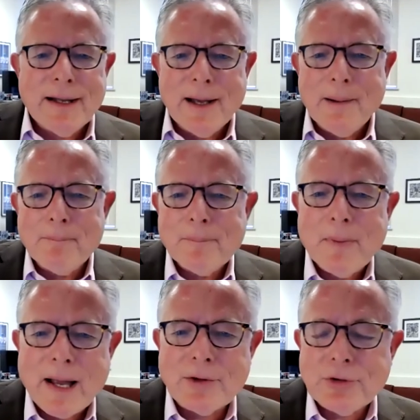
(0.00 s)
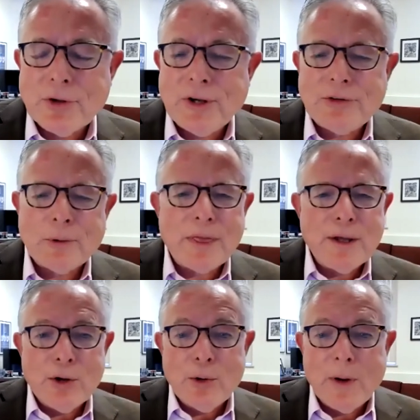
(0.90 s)
Um, my association with
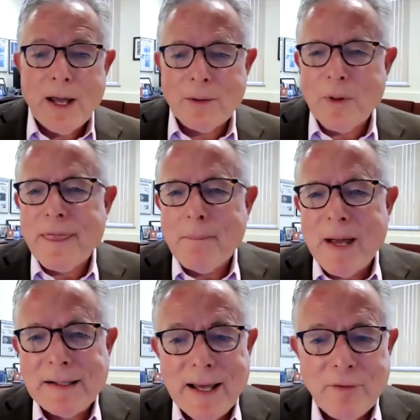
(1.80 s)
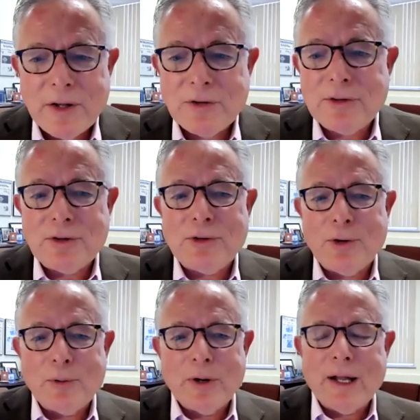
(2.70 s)
you and with the Metcalf
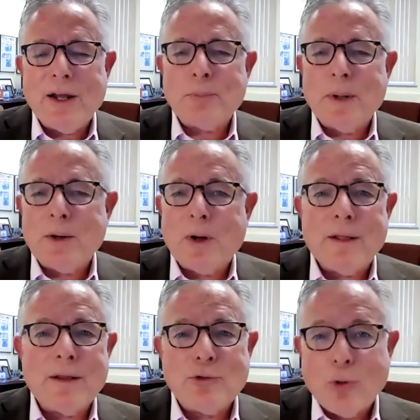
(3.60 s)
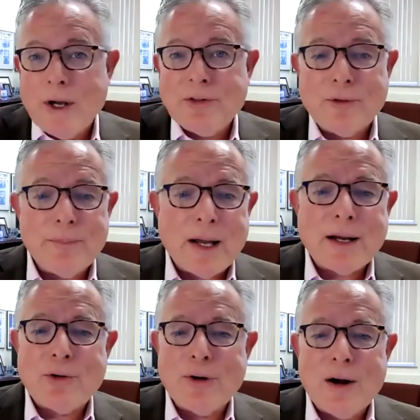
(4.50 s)
Institute really has been one of the joys of my
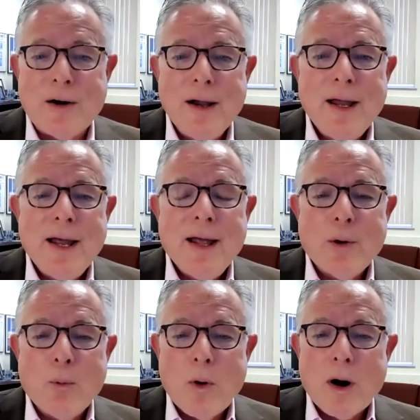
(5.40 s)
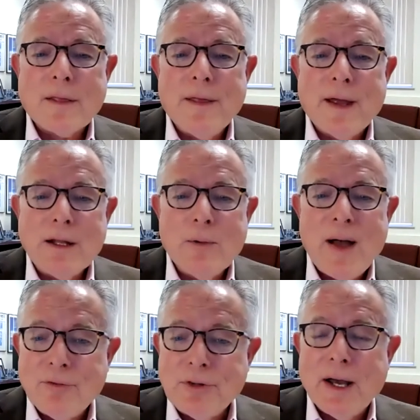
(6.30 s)
career. The work that you
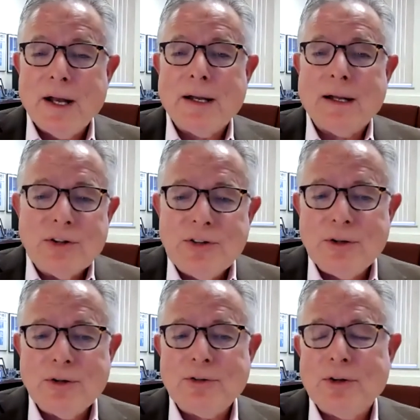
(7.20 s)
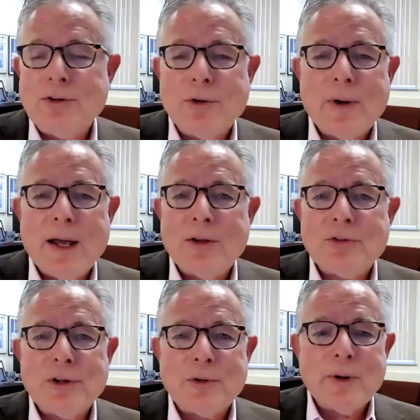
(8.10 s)
have done and continue to do
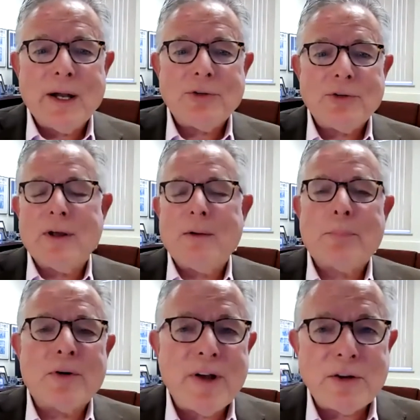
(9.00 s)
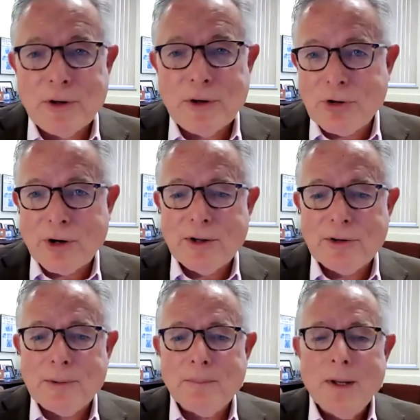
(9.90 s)
has enriched the profession of
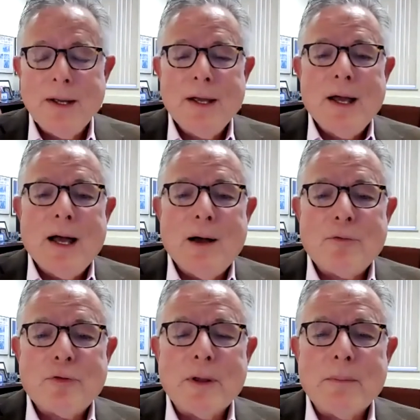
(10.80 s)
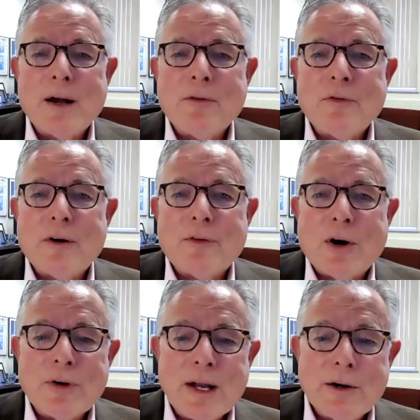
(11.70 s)
journalism uh, for the benefit of
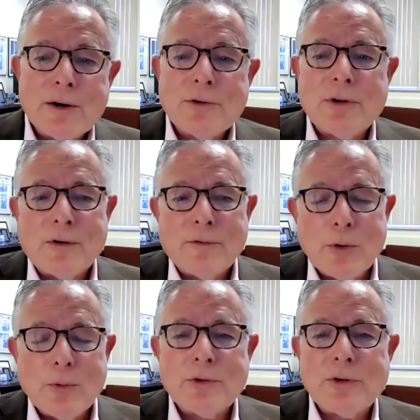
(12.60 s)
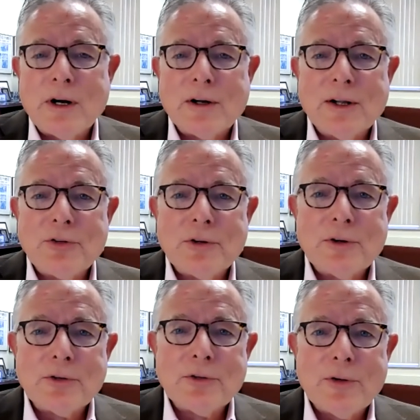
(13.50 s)
our readers and our viewers and our
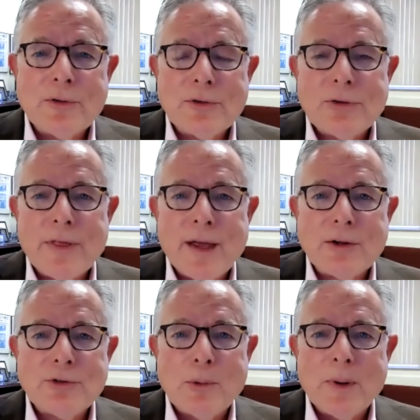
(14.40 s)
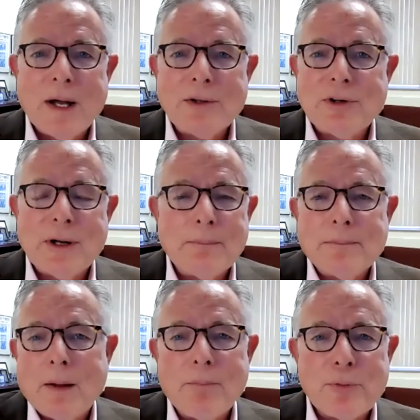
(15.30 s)
listeners. So, so thanks so much, and I'm,
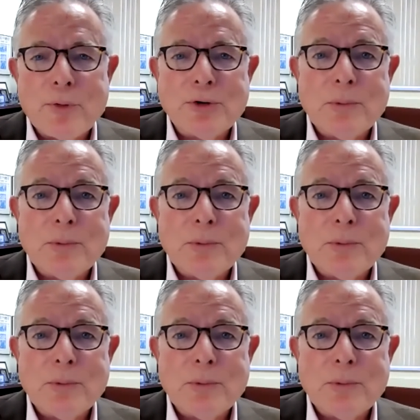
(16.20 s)
I'm thrilled